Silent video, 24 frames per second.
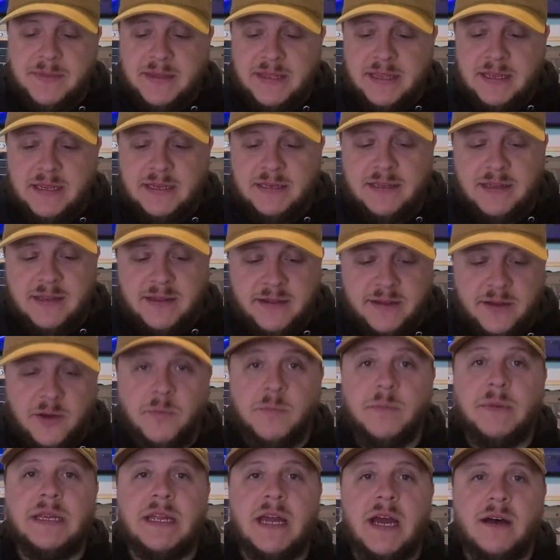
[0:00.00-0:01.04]
And help
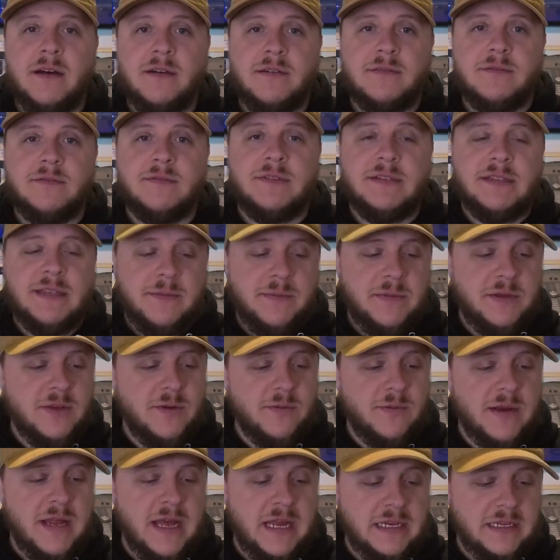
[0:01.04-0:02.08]
me out. Let me know
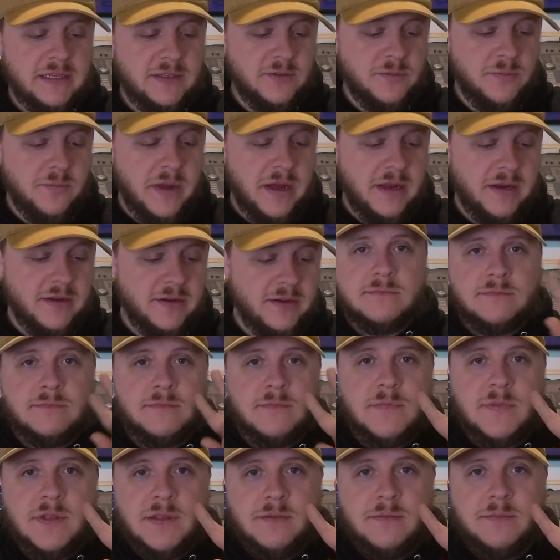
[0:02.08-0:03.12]
what I can do better.
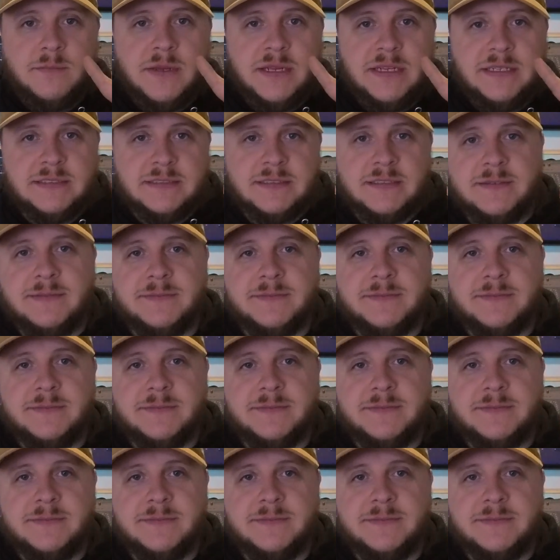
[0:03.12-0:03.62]
Peace.